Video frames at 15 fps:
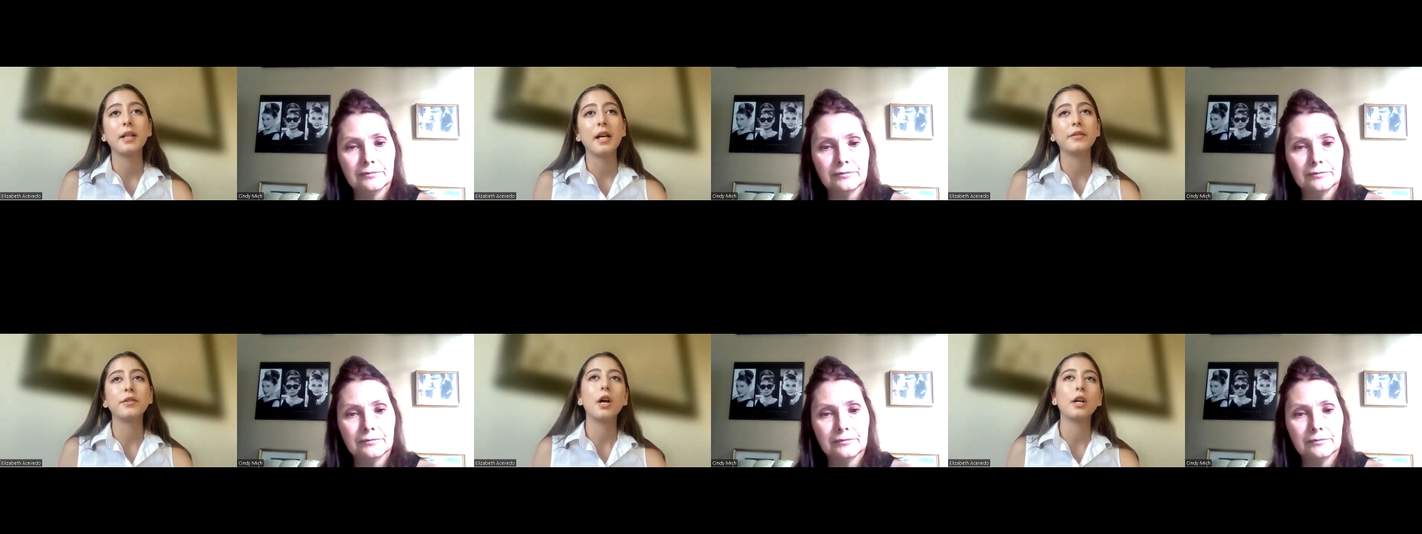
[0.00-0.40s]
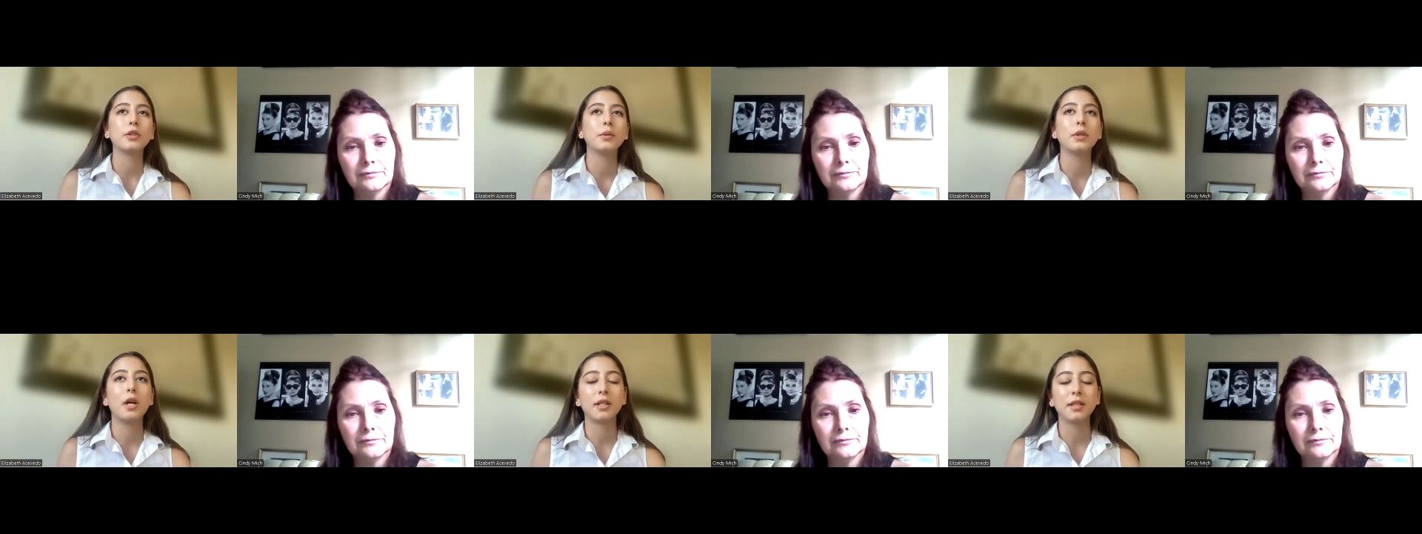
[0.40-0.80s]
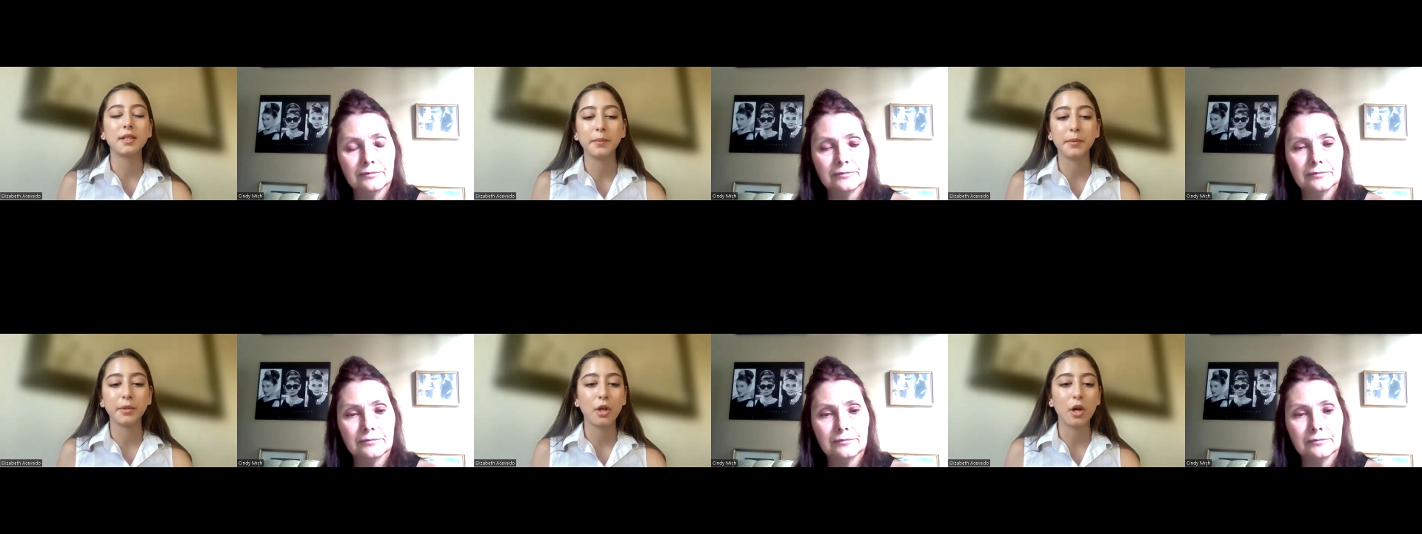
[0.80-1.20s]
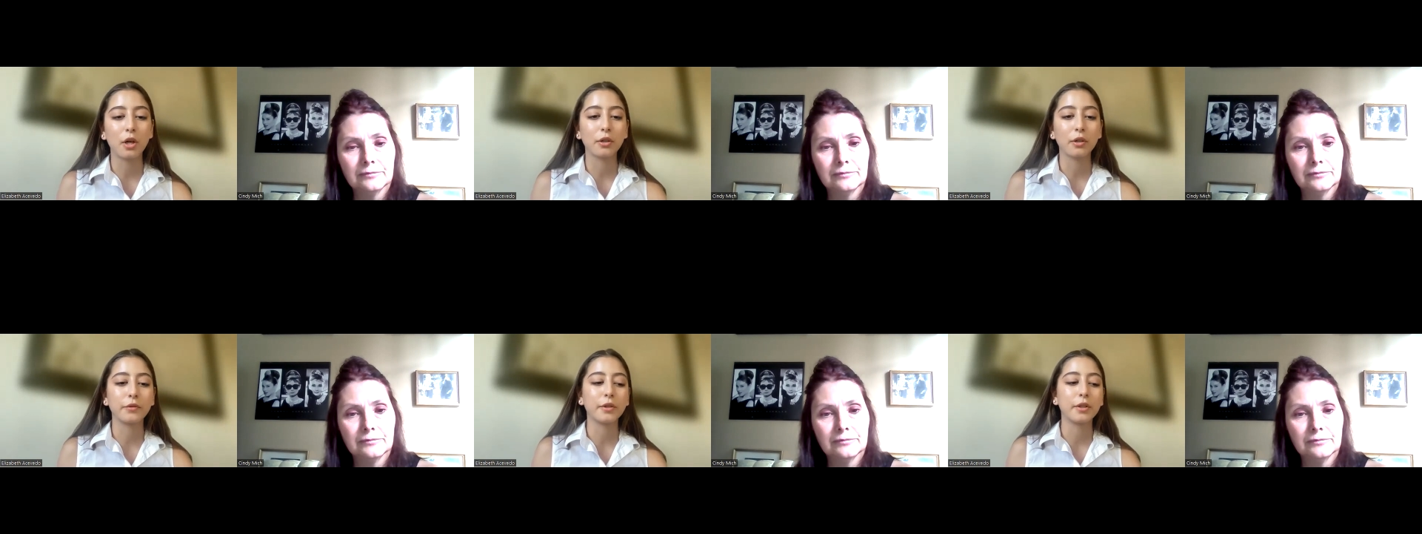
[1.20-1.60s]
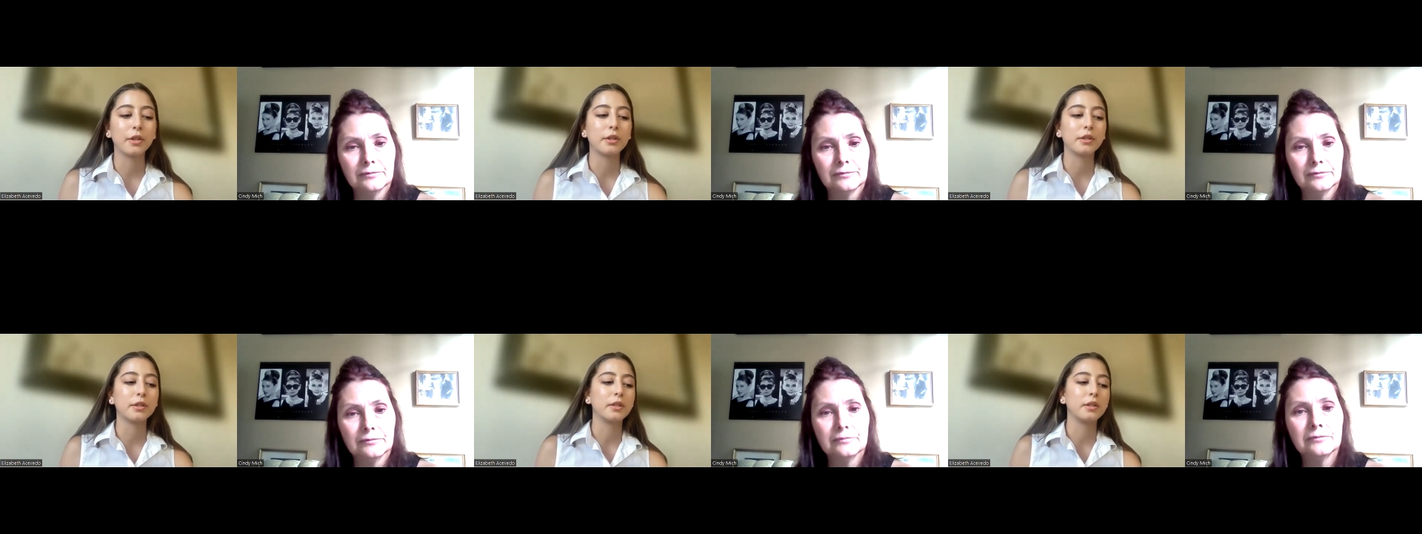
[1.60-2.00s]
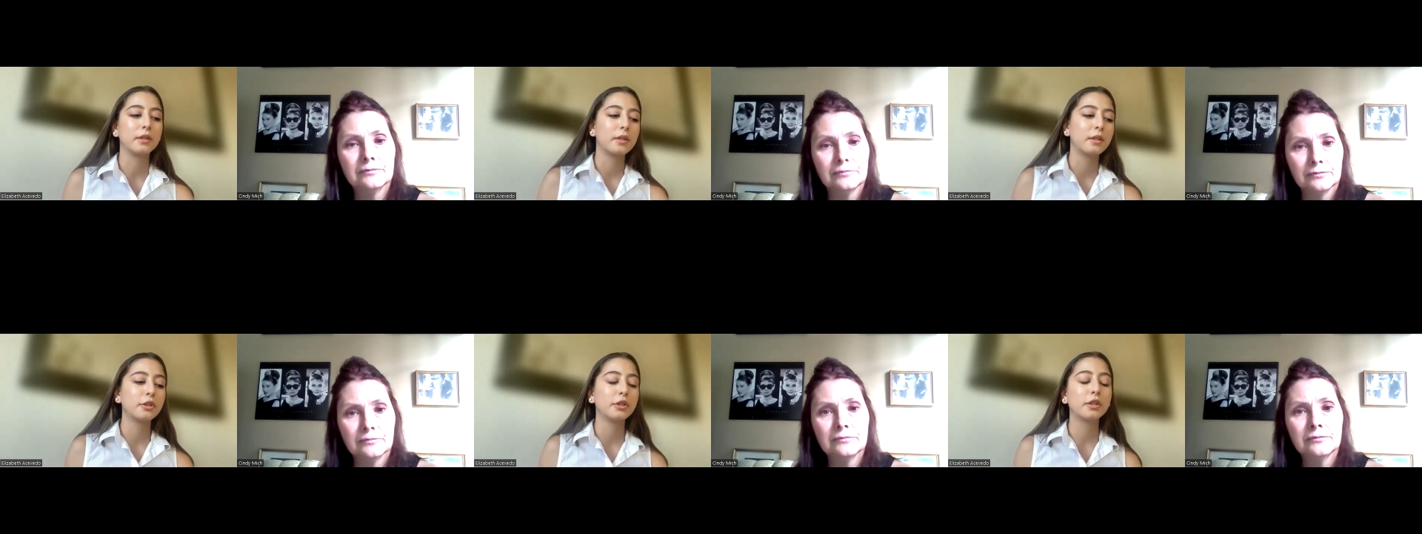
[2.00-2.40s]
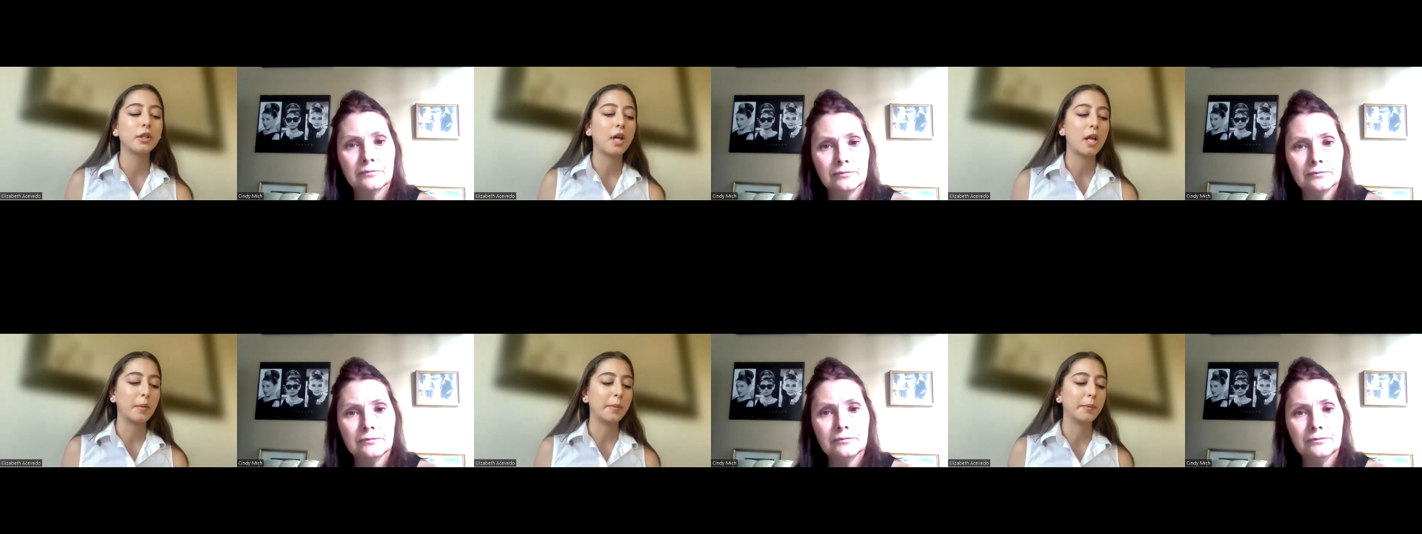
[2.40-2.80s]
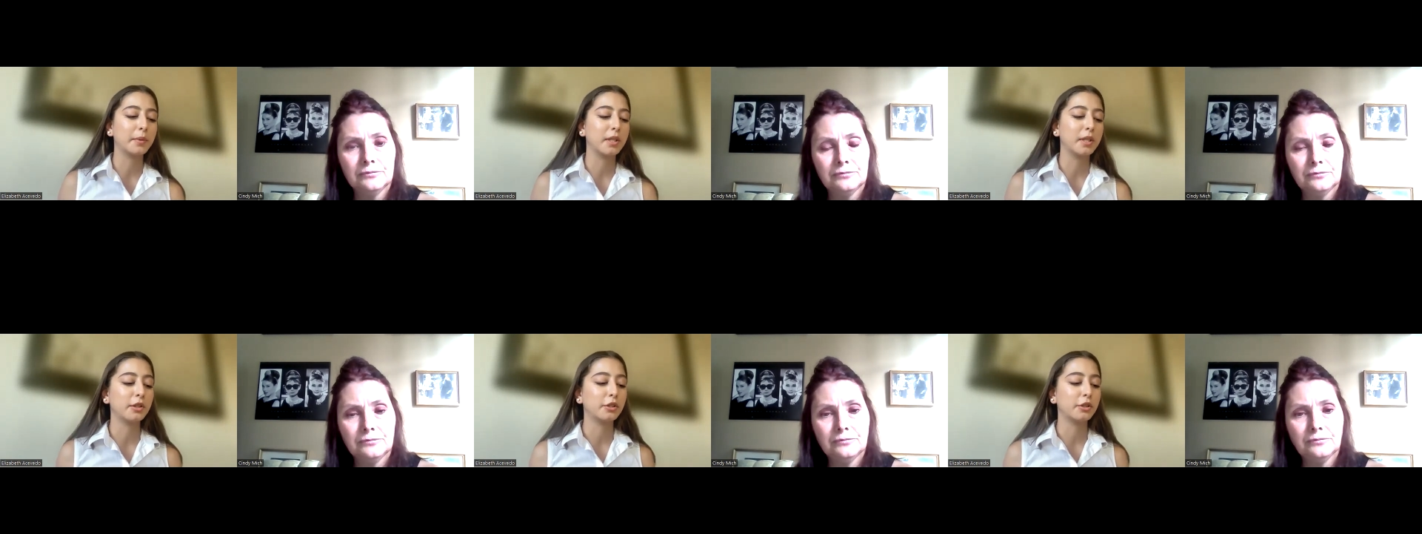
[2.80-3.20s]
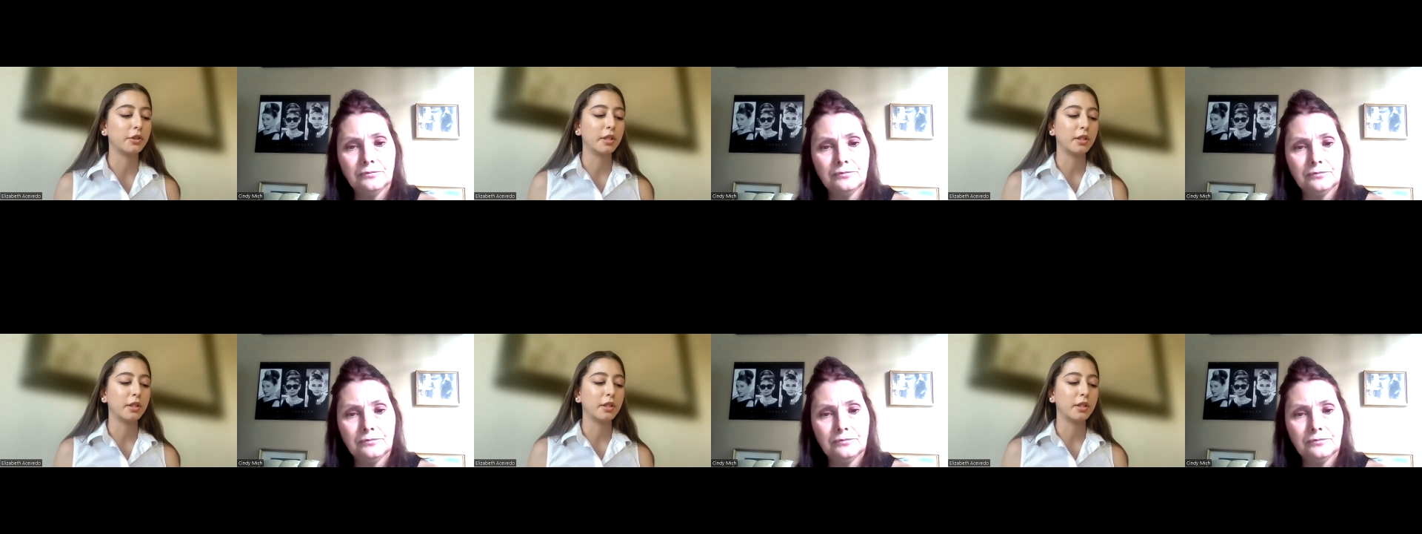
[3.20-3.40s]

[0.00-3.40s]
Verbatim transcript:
Speaker 1: I've talked to a lot of cinematographers and just a lot of people in the industry.